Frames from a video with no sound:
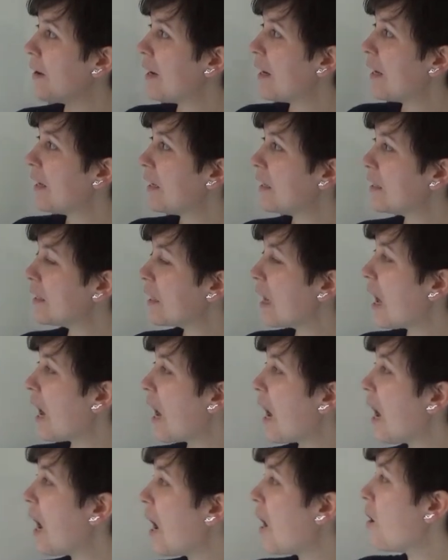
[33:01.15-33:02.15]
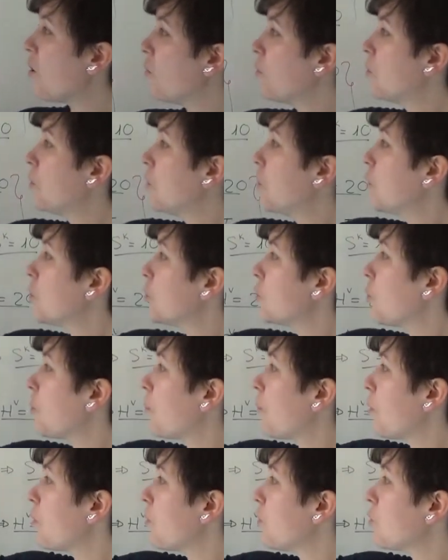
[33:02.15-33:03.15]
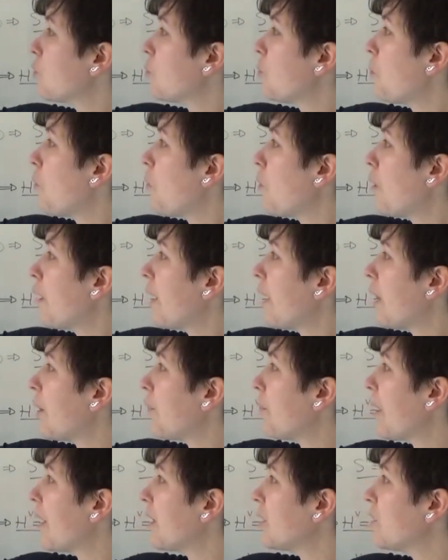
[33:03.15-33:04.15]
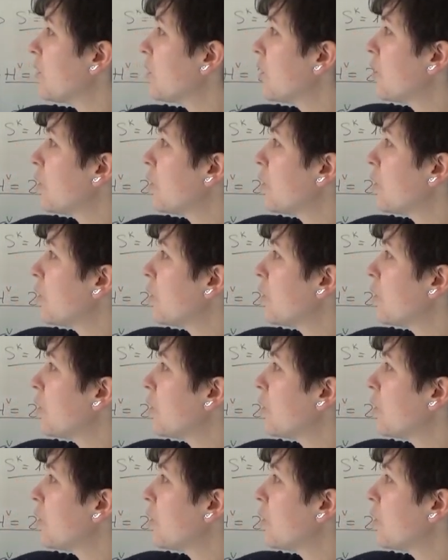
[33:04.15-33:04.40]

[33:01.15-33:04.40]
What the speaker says: is how to produce more helmets,